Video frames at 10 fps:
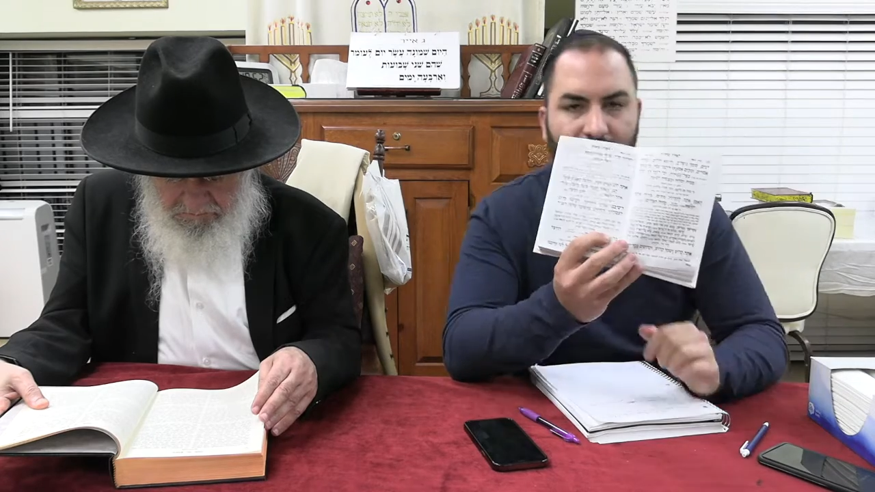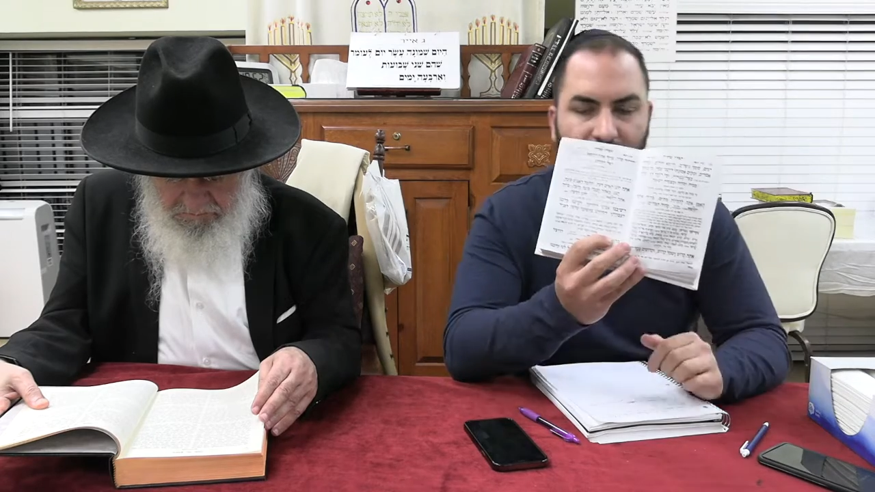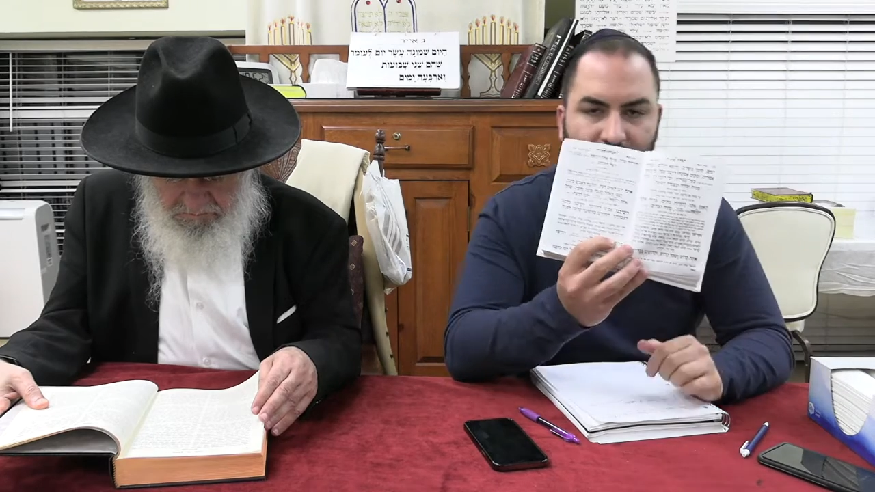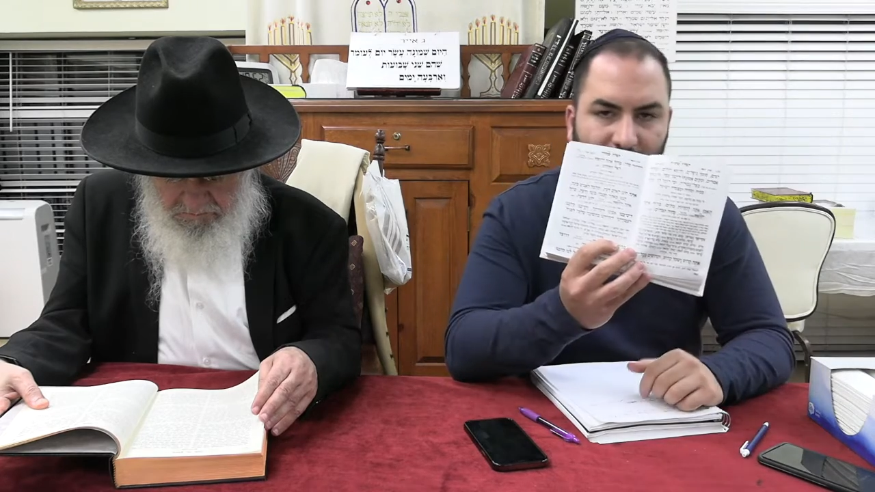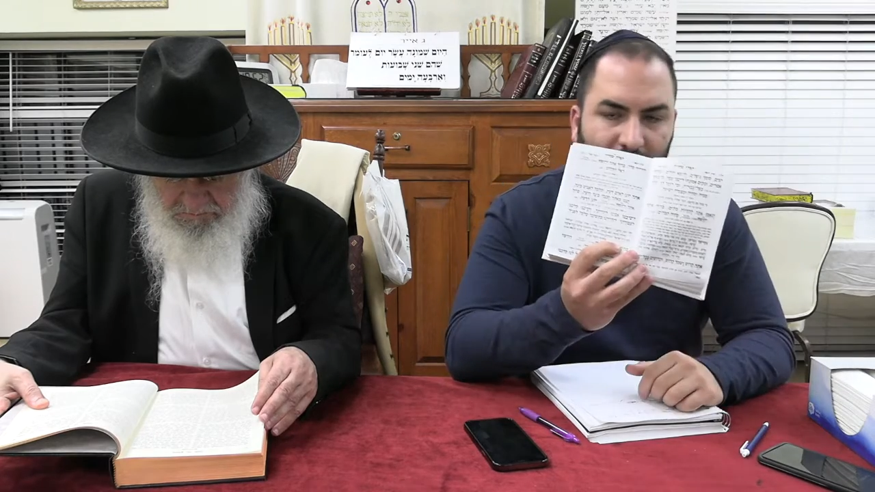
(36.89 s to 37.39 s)

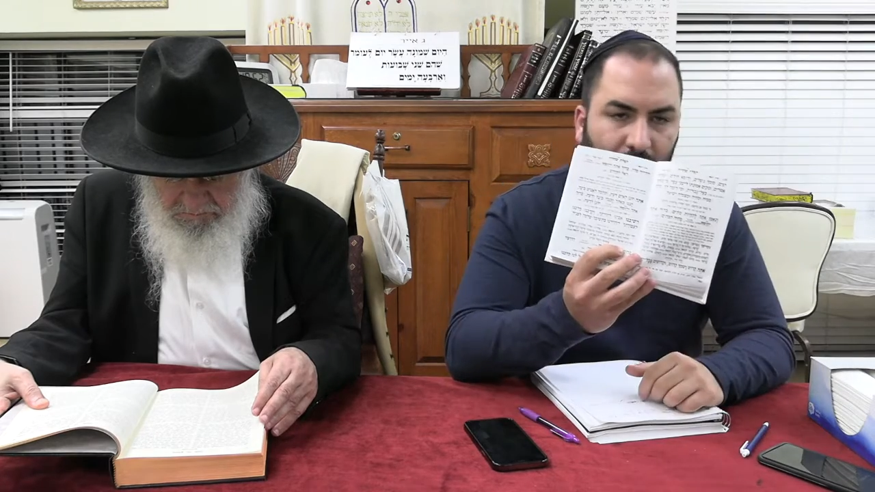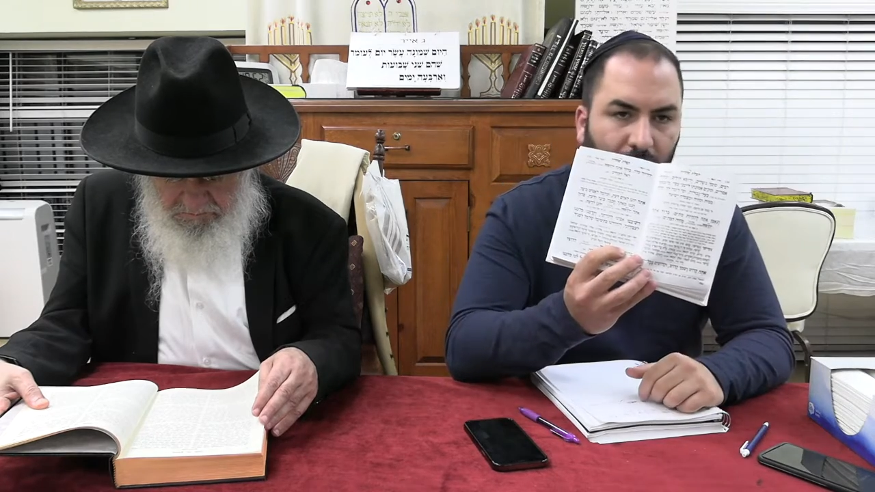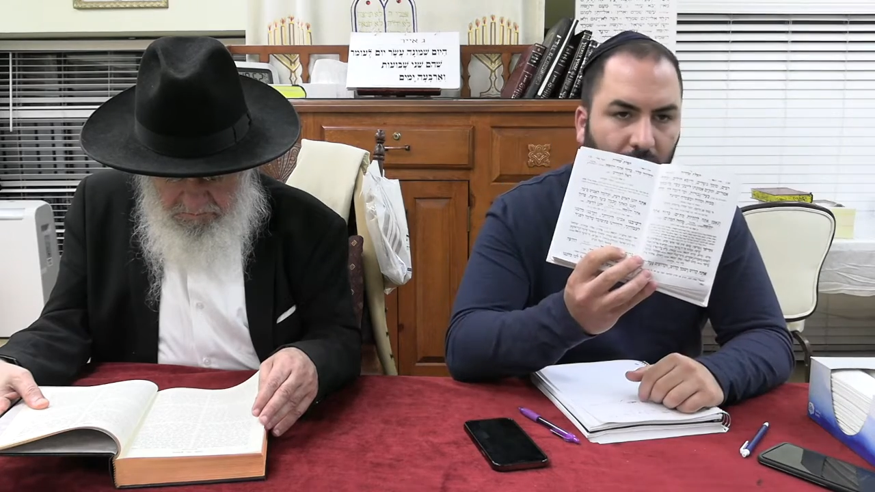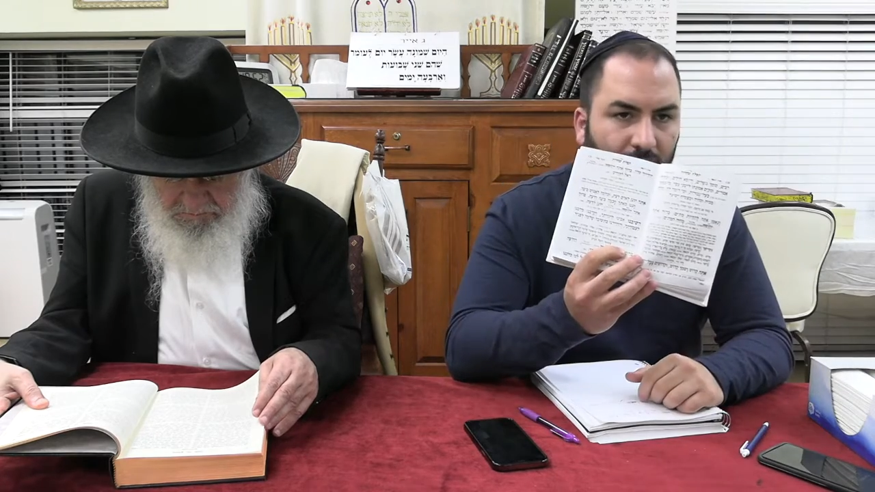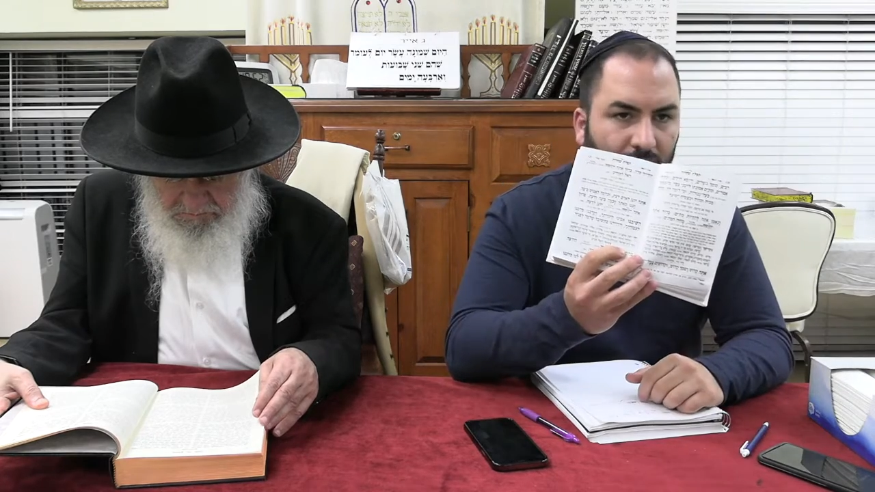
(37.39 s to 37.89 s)
This
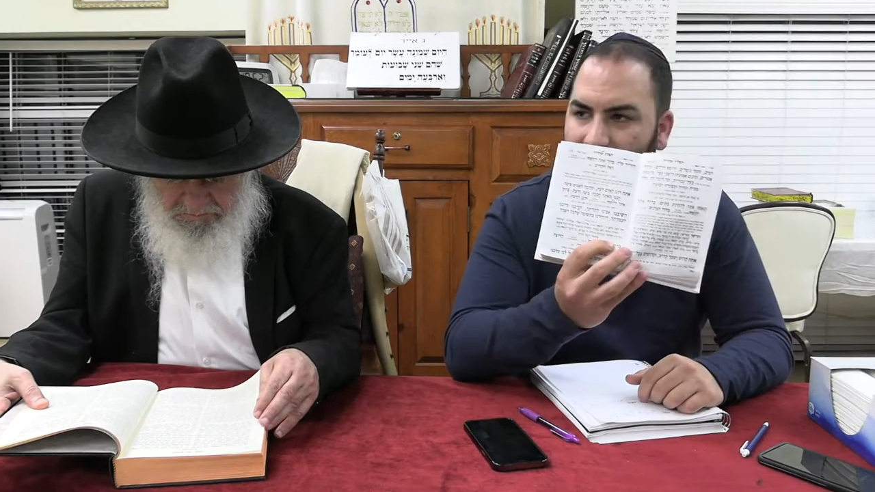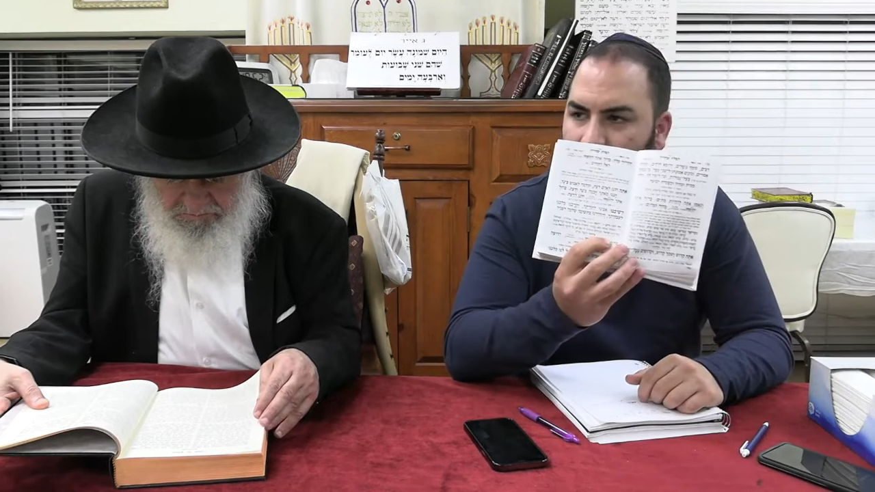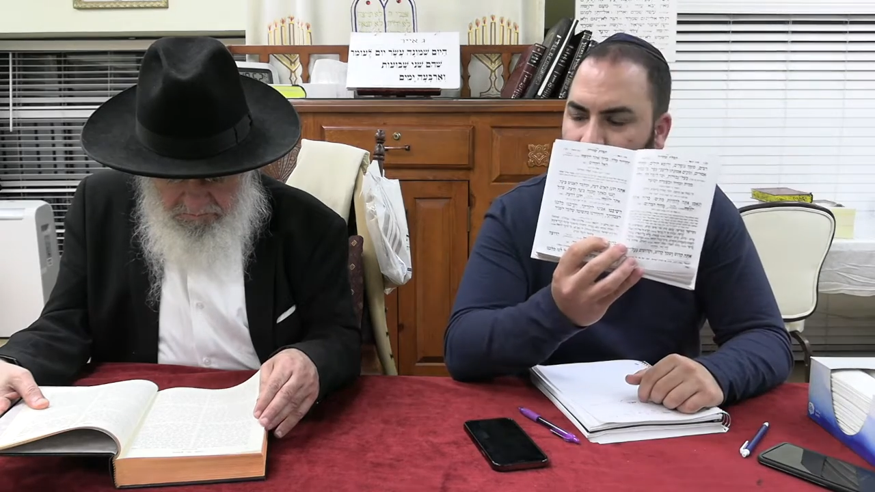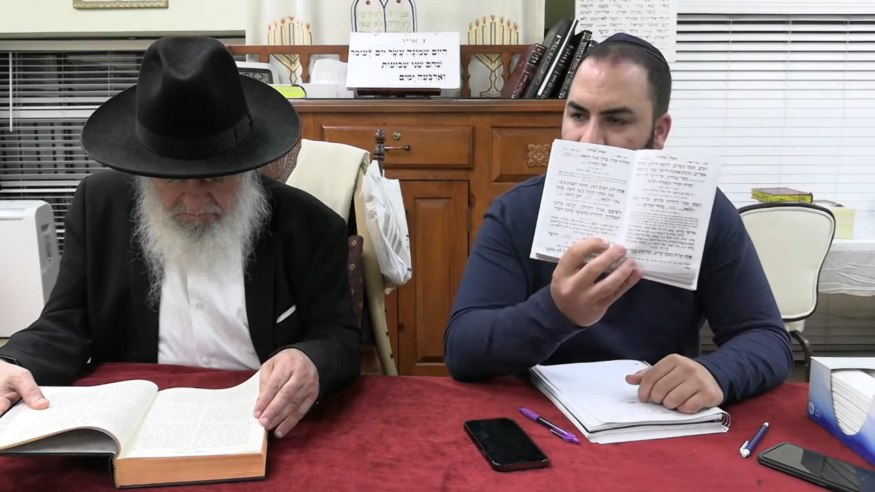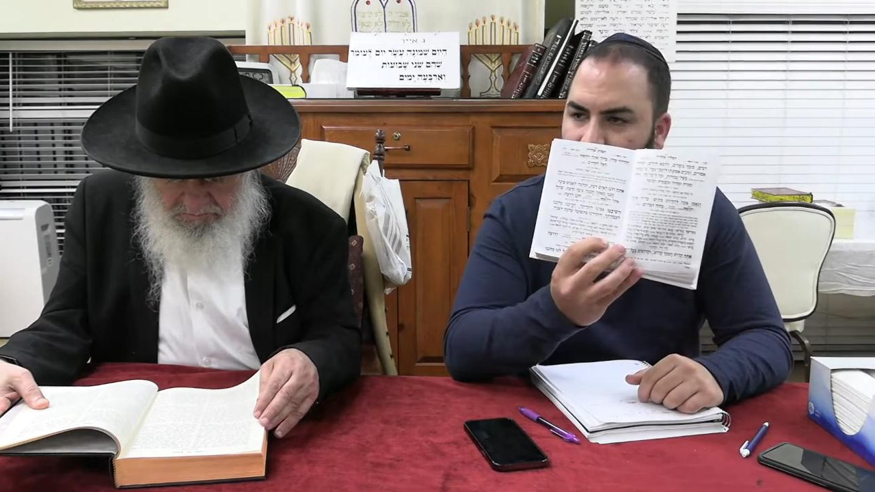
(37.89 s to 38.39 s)
insert
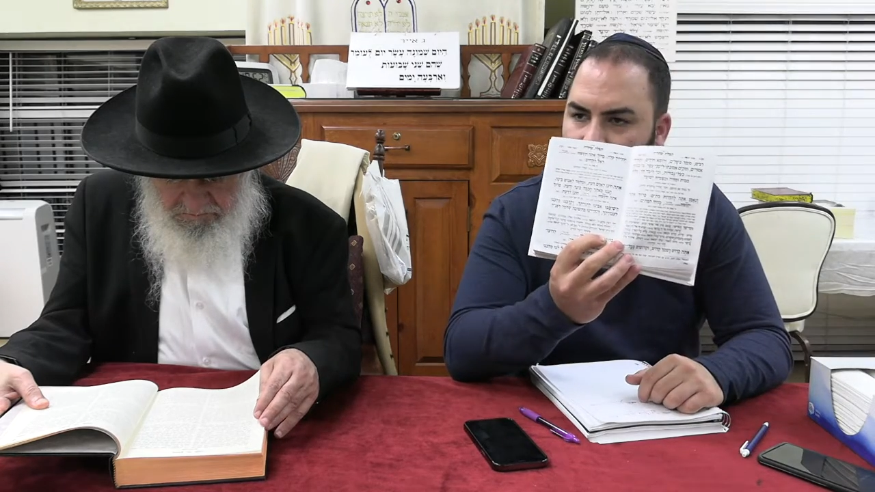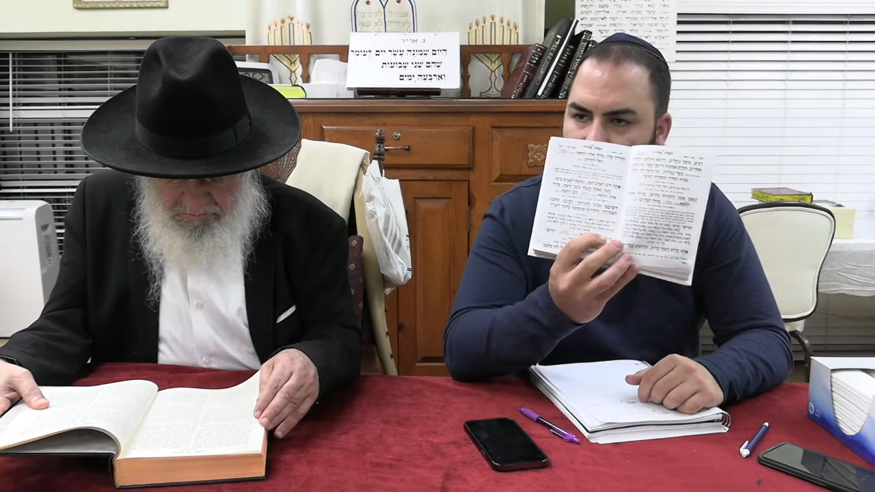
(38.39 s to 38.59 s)
helps